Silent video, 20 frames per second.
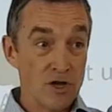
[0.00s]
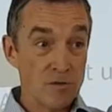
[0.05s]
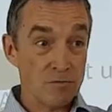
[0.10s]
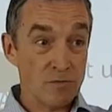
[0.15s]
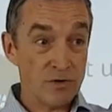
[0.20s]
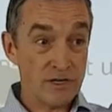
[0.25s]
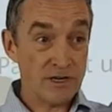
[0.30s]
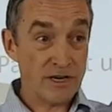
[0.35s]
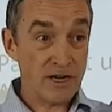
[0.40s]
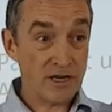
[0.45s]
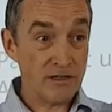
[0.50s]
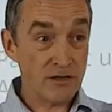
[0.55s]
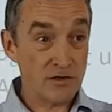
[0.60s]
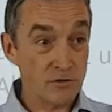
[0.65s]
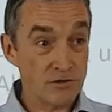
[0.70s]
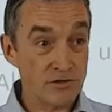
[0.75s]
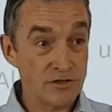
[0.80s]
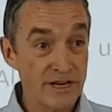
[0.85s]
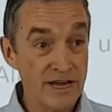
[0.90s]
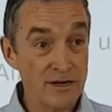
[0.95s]
but it either
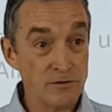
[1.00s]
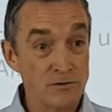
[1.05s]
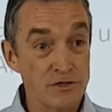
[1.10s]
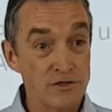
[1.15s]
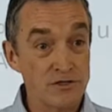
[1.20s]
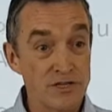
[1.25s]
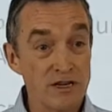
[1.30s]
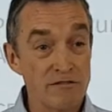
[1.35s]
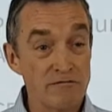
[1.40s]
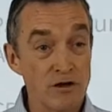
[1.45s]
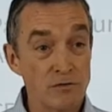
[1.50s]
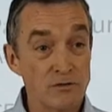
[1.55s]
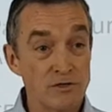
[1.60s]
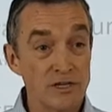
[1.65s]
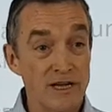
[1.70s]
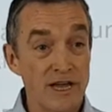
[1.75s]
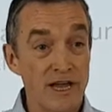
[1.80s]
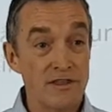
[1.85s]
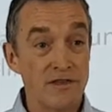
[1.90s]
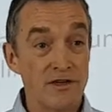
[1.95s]
goes down to zero
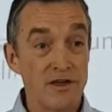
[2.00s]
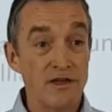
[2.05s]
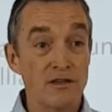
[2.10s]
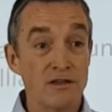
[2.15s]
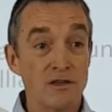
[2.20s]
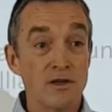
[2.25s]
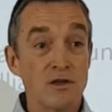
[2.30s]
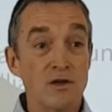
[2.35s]
together